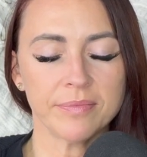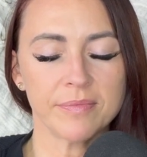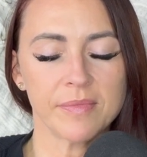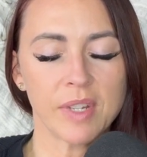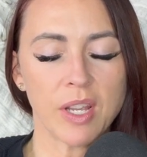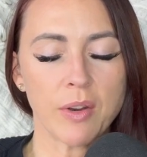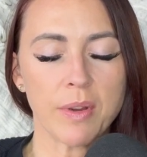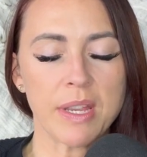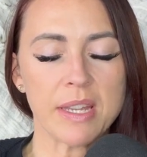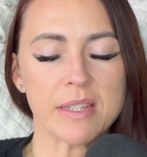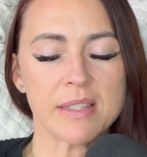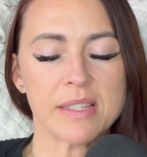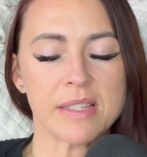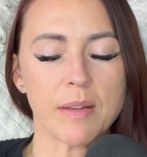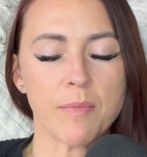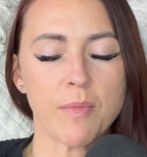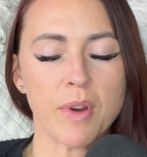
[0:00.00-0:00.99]
Going to
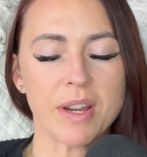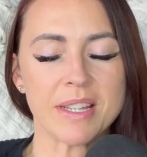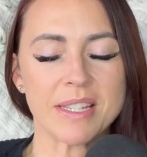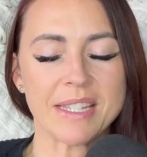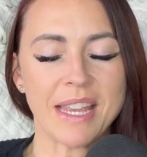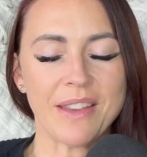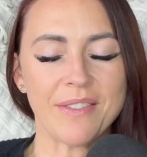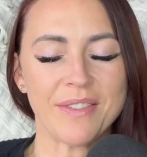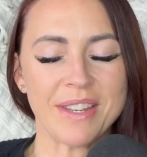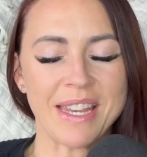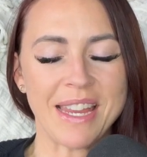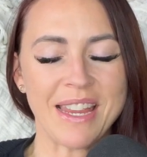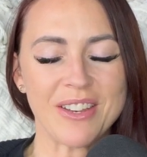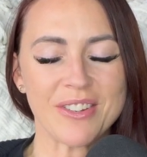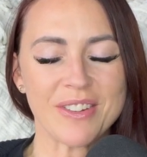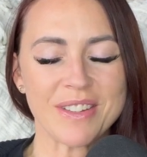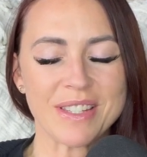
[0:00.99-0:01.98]
somewhere safe in
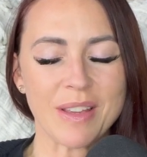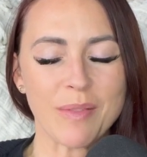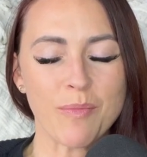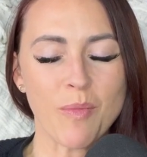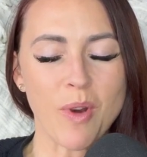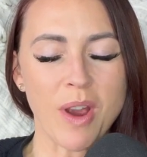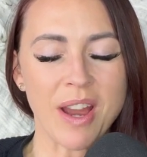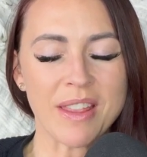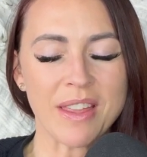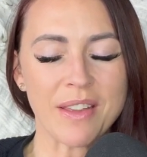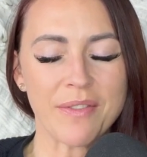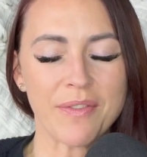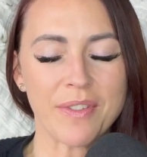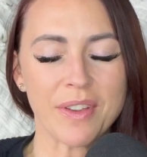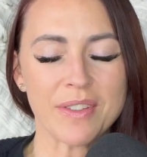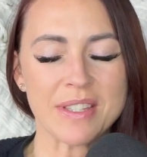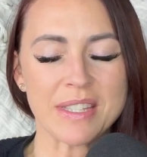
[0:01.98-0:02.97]
nature, somewhere
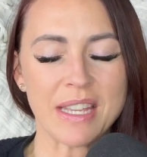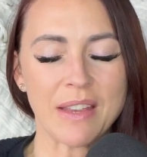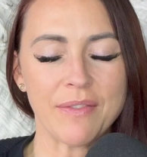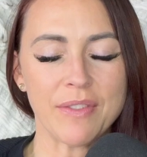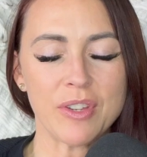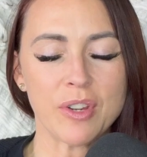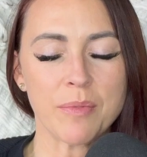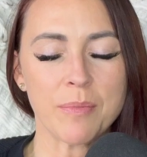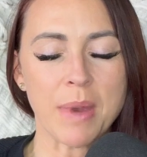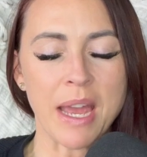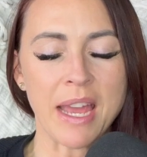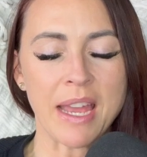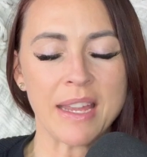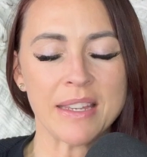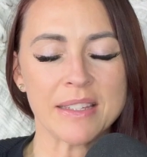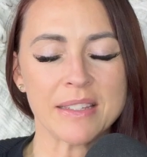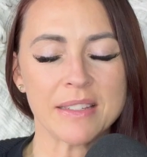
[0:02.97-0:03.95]
that feels safe in your
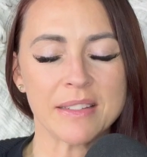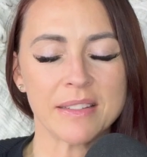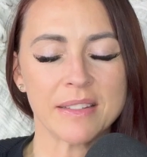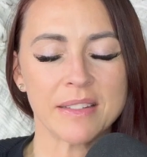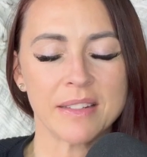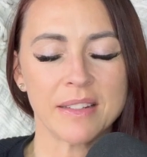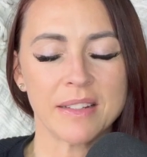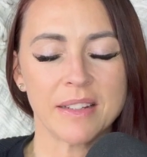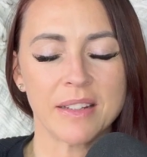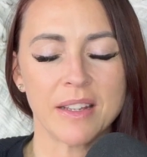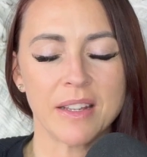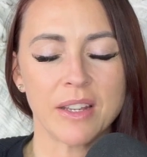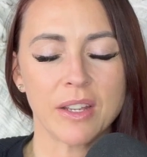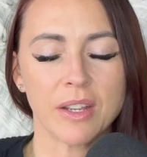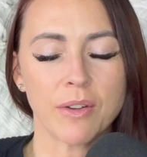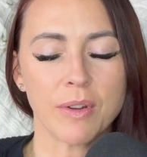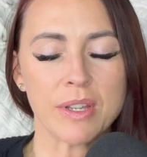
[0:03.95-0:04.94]
mind.
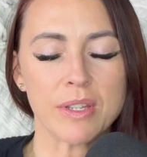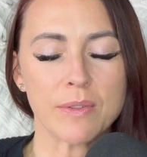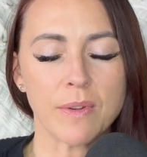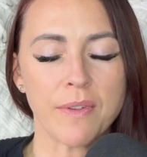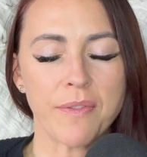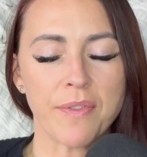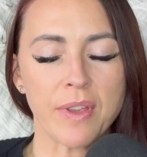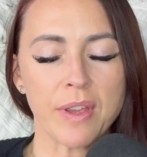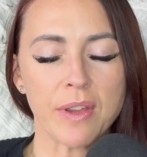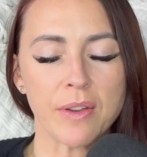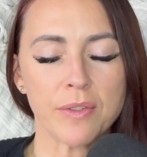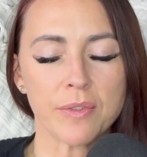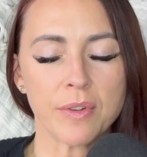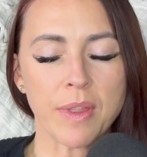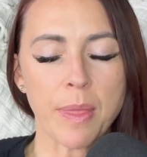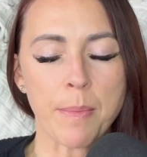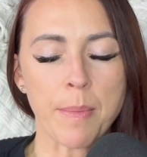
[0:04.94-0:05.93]
Going to a
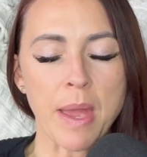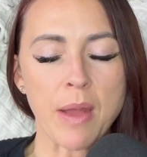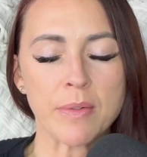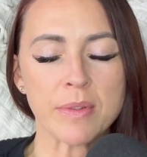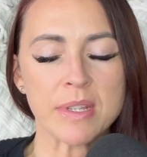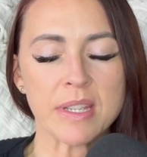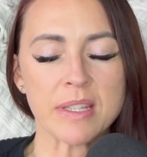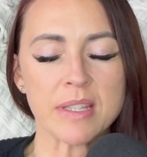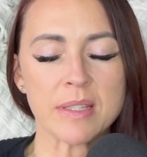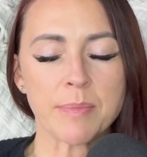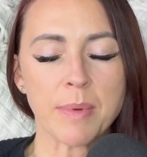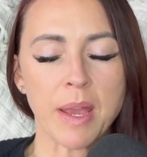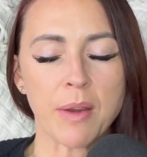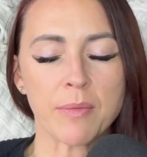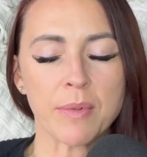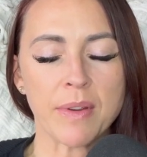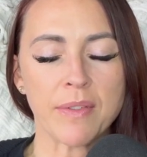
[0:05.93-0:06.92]
field or in the mountains,
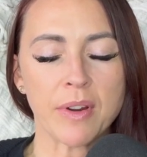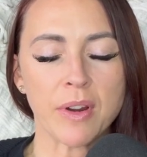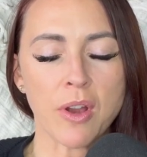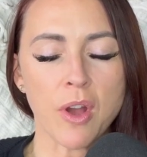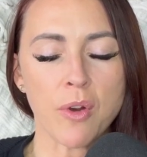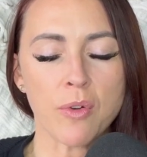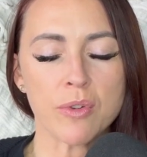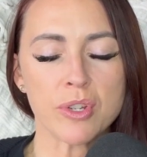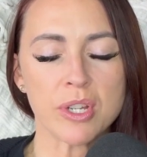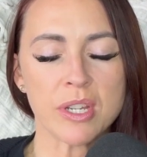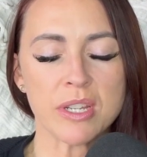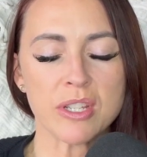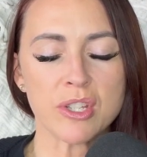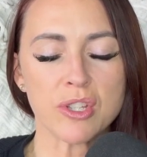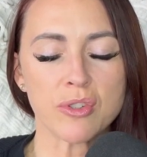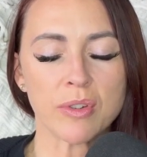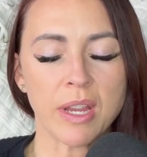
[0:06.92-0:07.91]
by a river, a ocean,
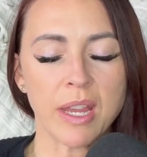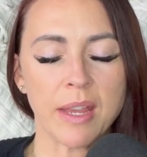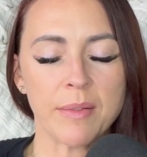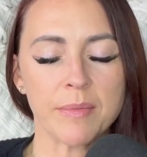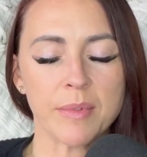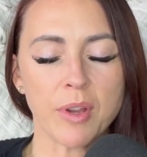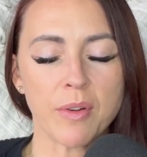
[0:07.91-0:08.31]
a stream. Go